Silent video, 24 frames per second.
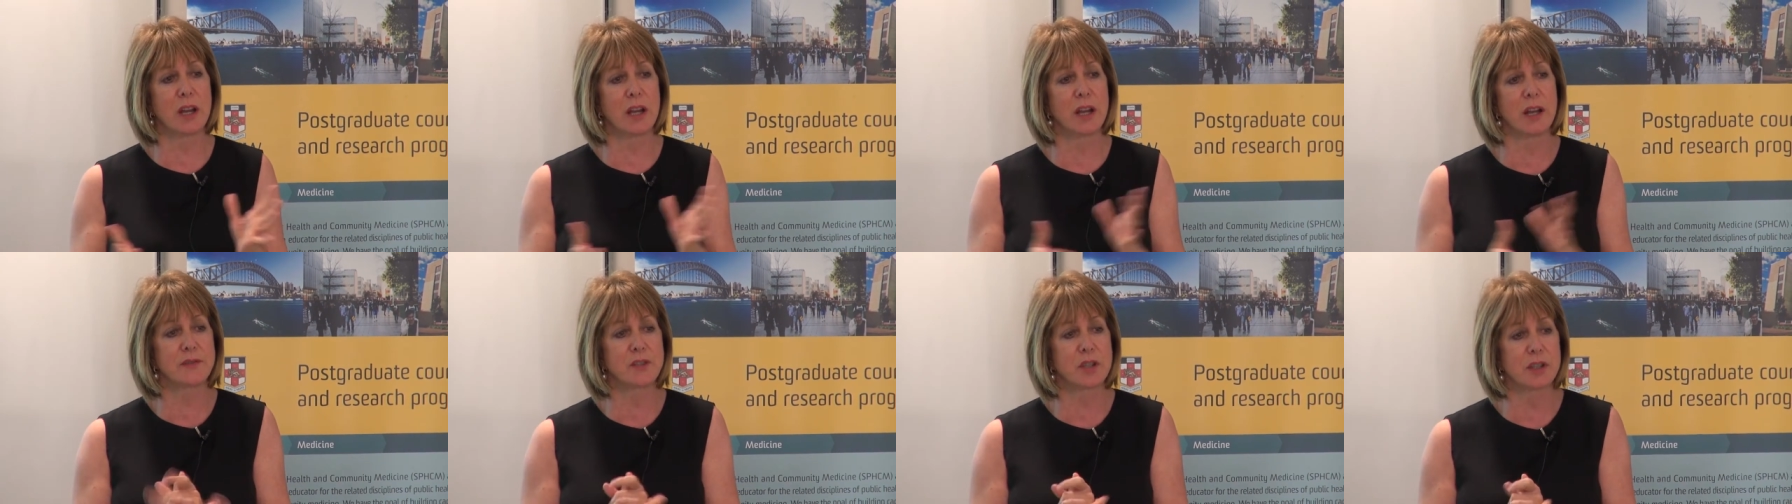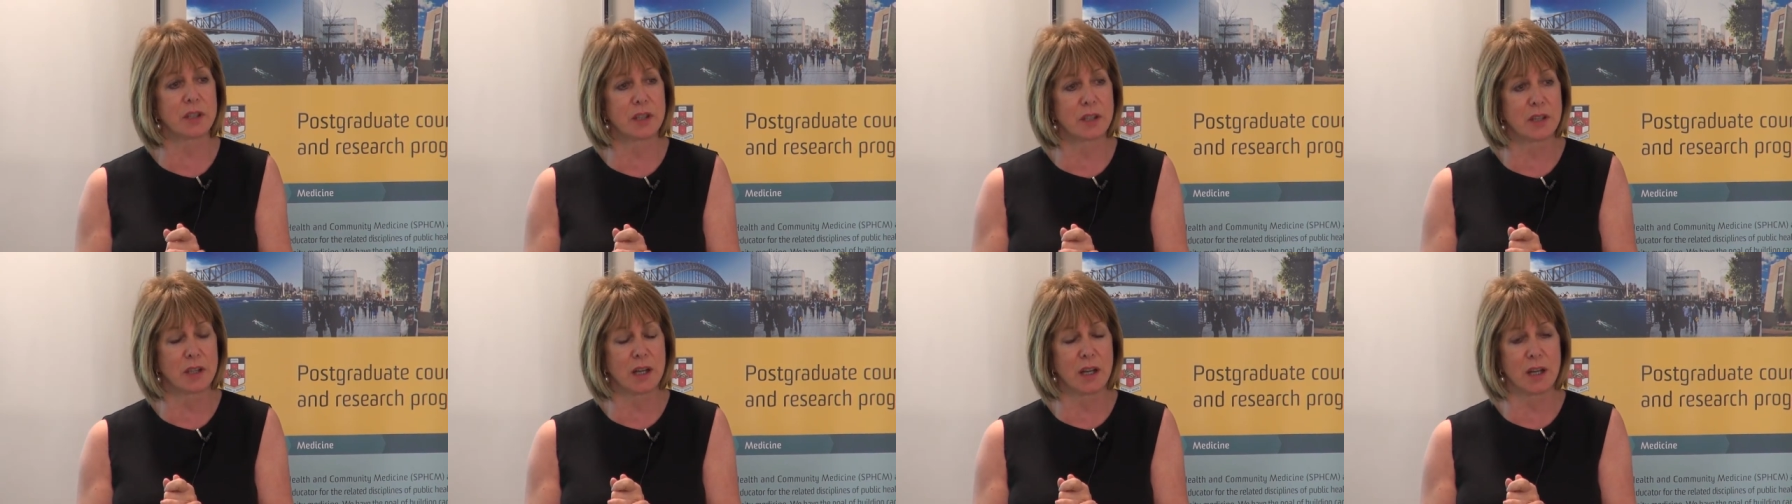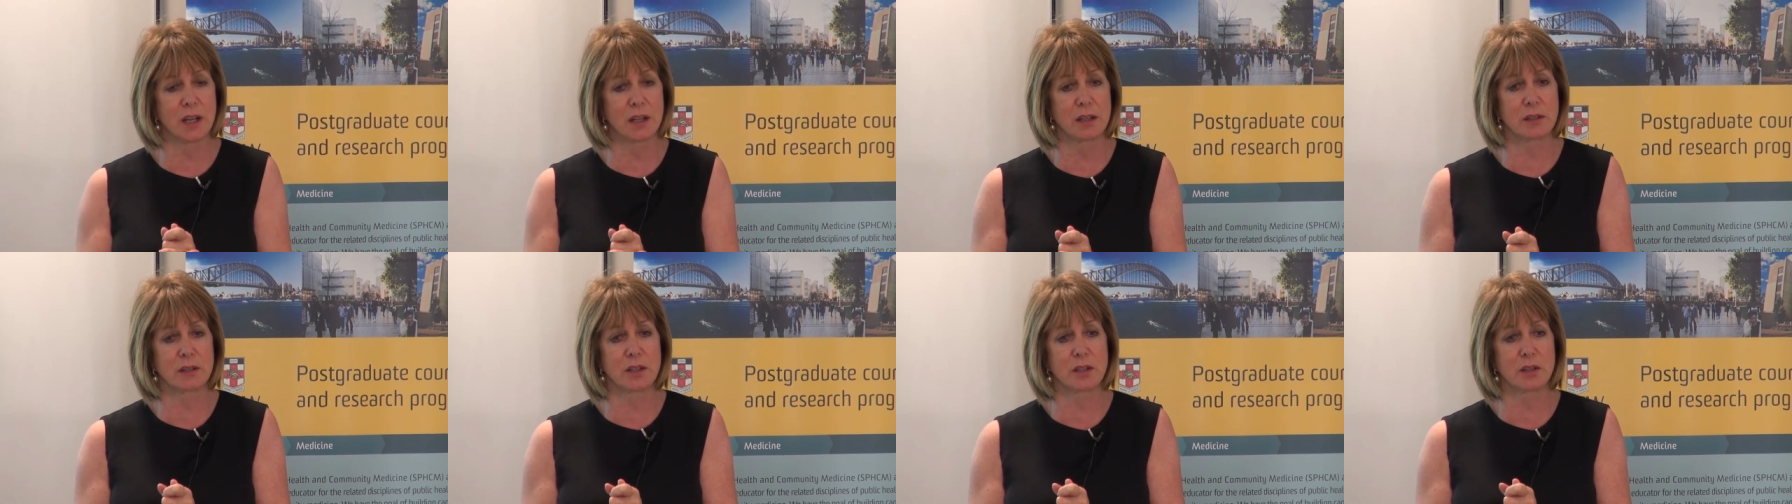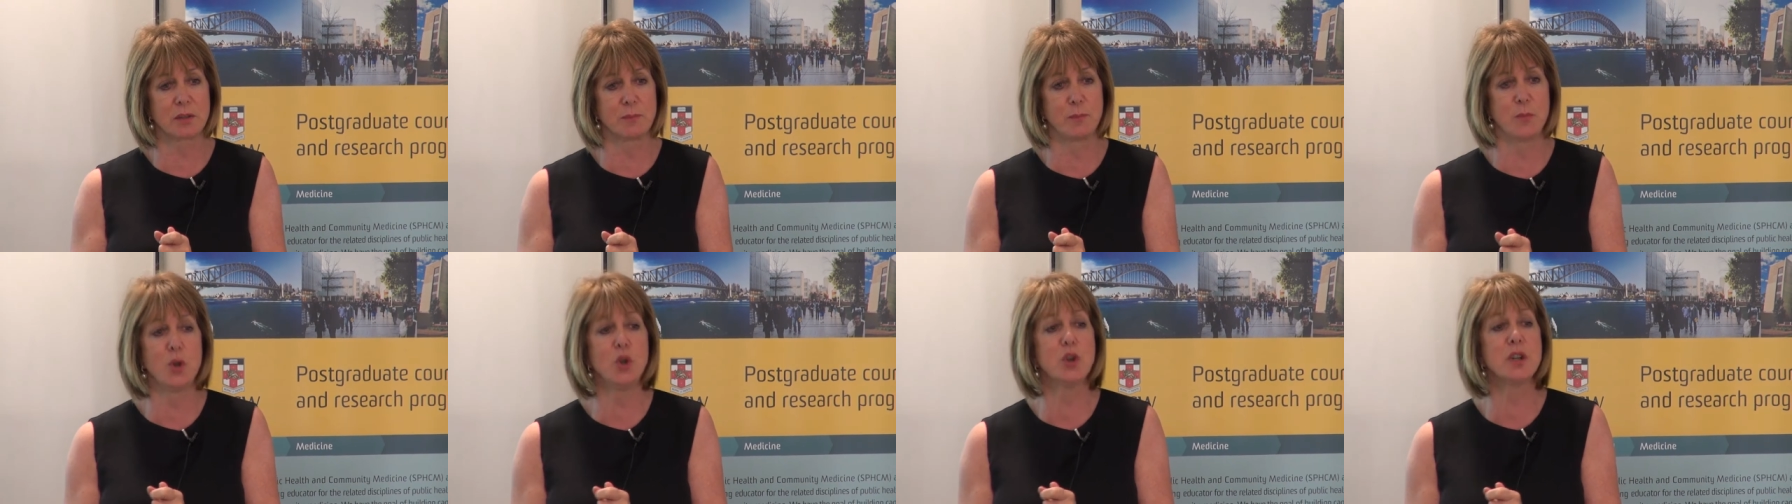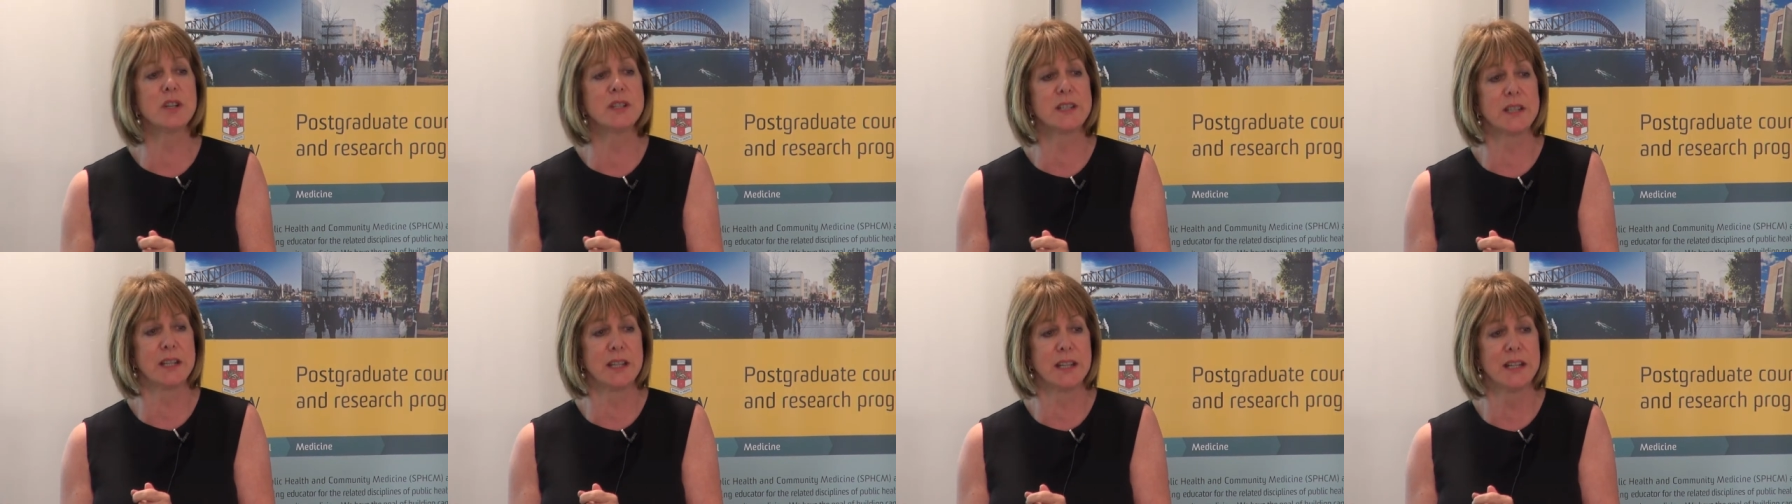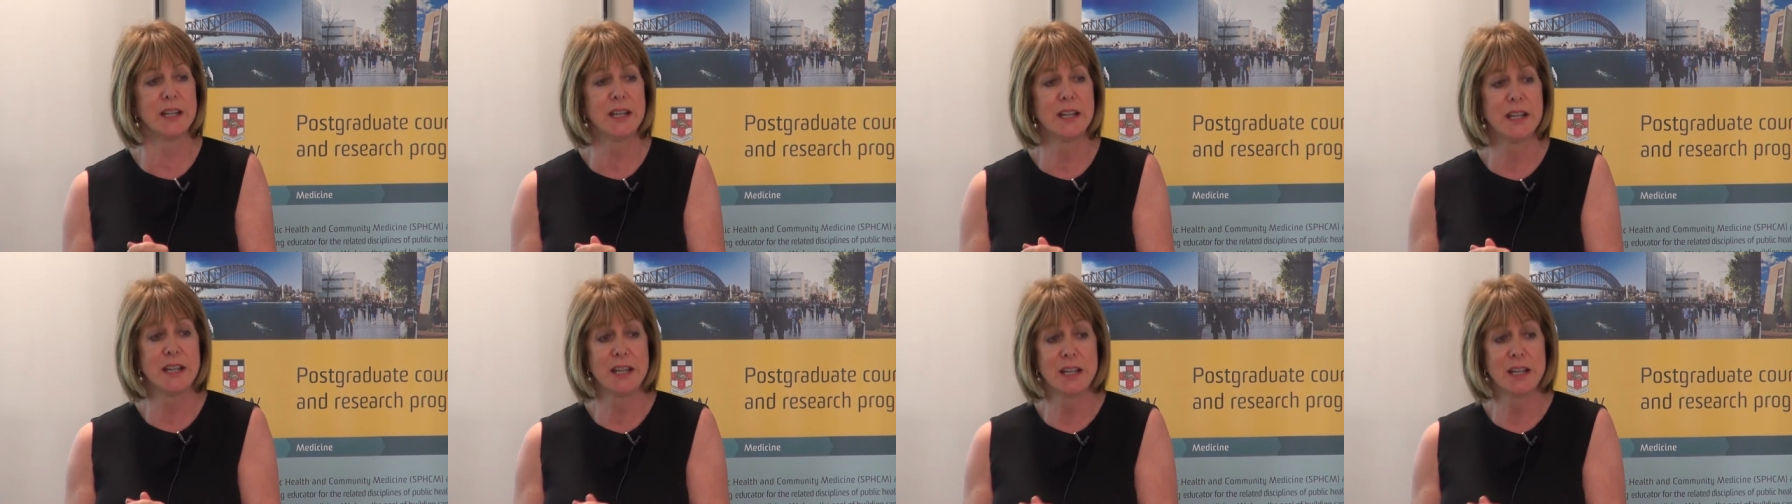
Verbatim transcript: after the uh, community,